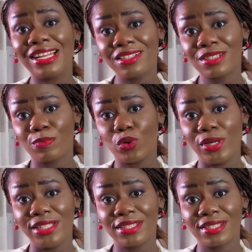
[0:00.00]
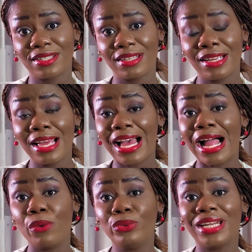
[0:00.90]
this point, I
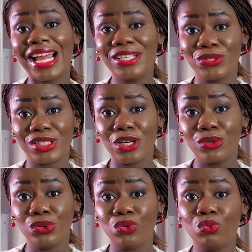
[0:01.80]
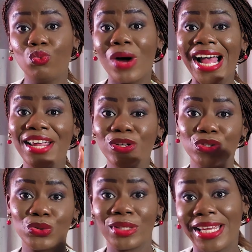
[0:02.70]
would like to tell you why you
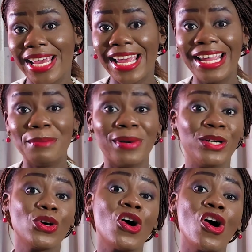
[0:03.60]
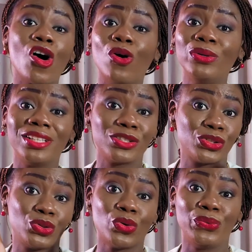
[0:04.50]
should care about all those
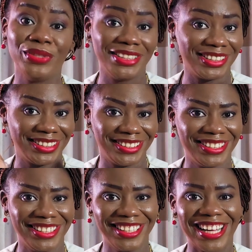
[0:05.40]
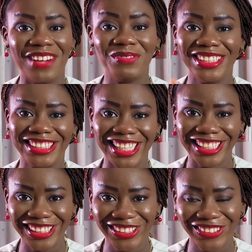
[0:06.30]
stories I've been
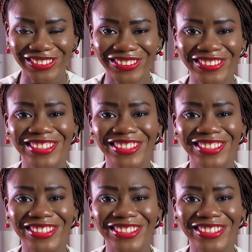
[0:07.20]
telling you.